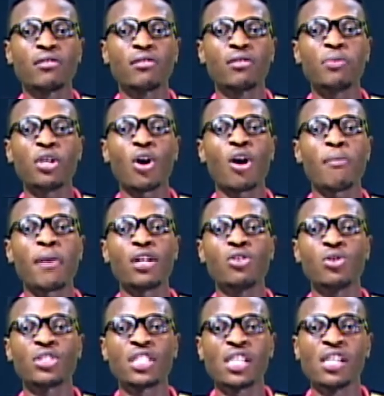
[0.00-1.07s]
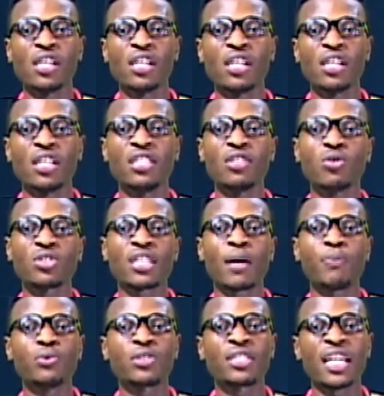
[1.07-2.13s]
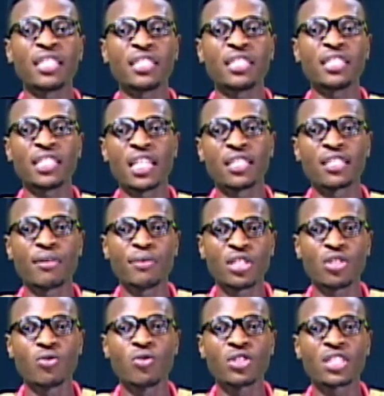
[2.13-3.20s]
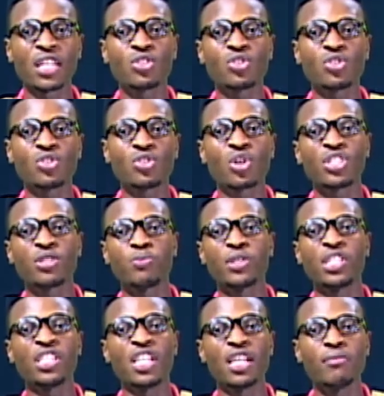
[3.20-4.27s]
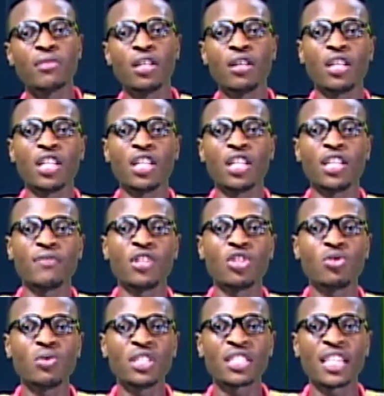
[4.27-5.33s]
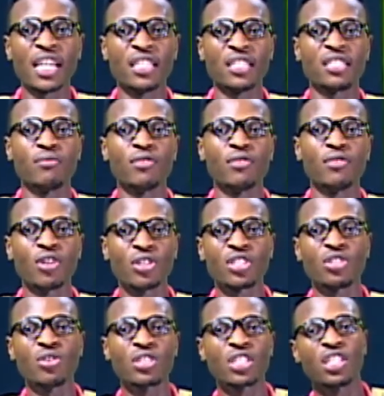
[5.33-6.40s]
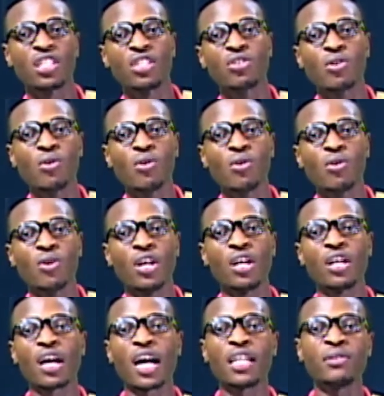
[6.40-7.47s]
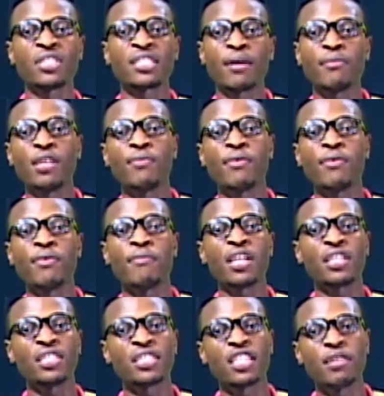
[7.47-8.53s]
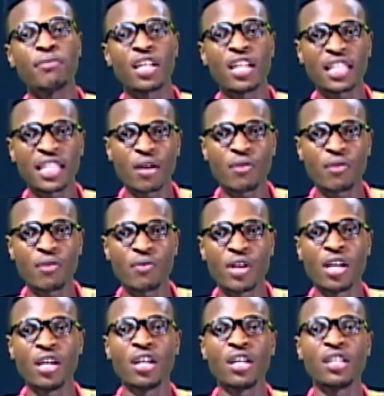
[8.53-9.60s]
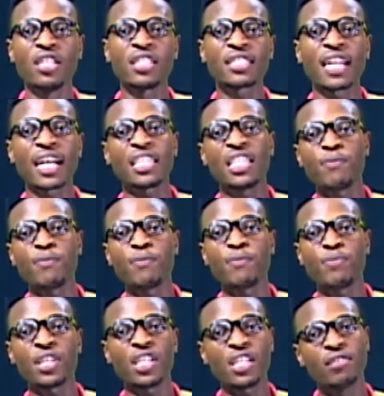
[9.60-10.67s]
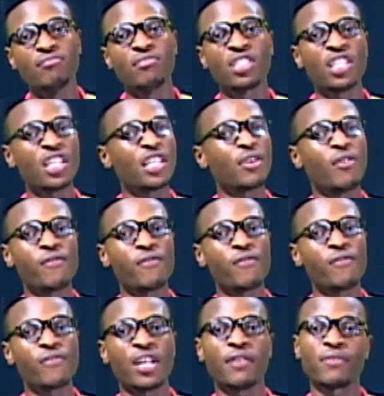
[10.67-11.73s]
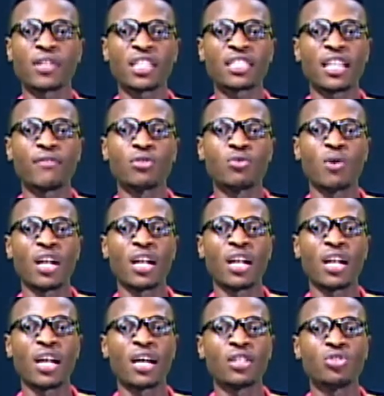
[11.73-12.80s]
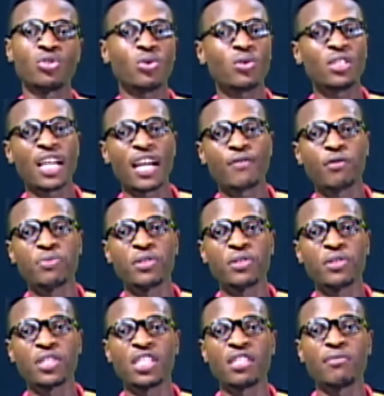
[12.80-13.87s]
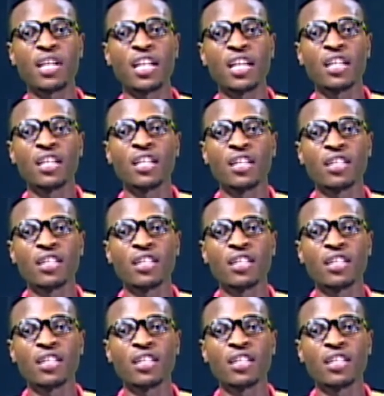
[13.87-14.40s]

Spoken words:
me all man know, say, they will start put sentence. That means say, you will start judging picking them if they do this kind of thing because it don't really grow. And if you start, maybe make this statement, at time where they start keep picking. Kill your own friend for that side for Dwala, took knife for picking the belly,